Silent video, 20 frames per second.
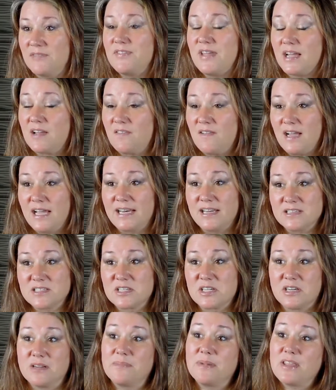of that client
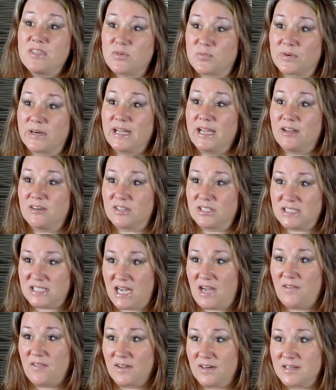is going to be
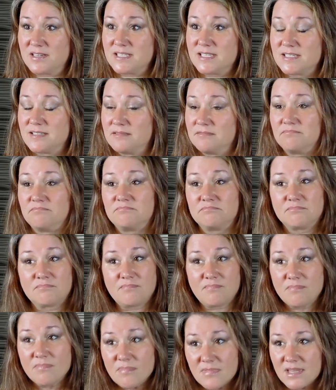
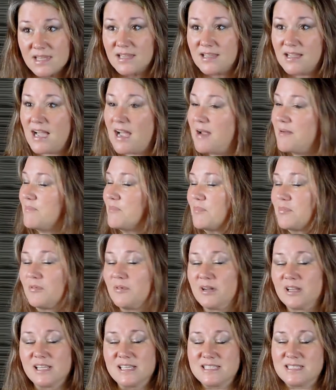$300. I'm
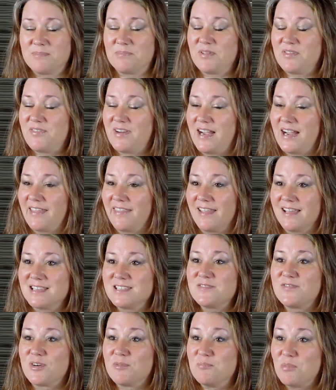really simplifying
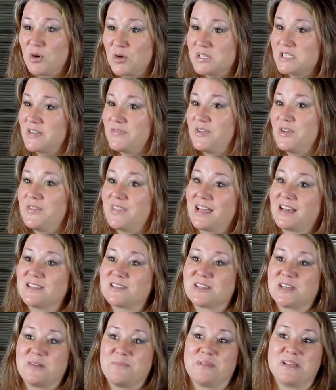this. For most of you, that
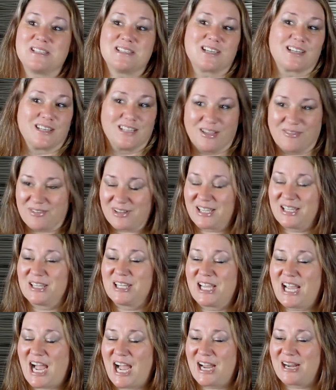is going to be a
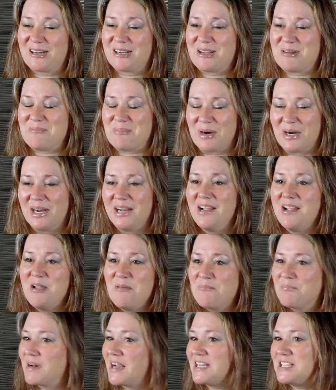significantly higher number,
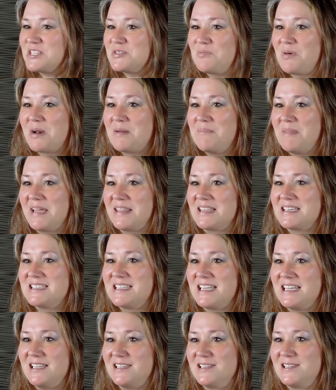but I just want to make
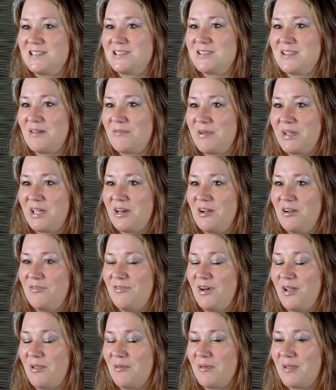this easy so that we can all
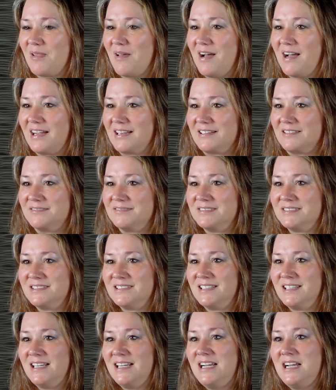follow along.
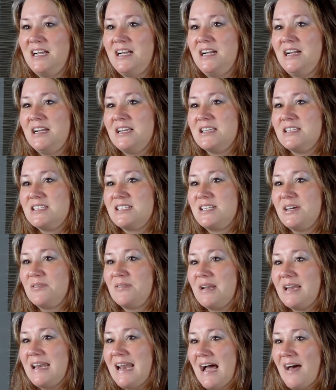
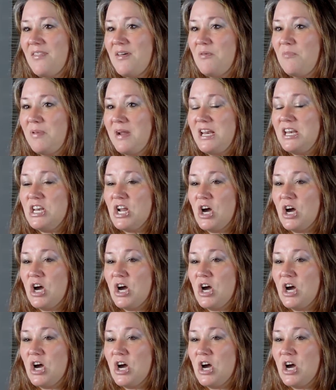So now that we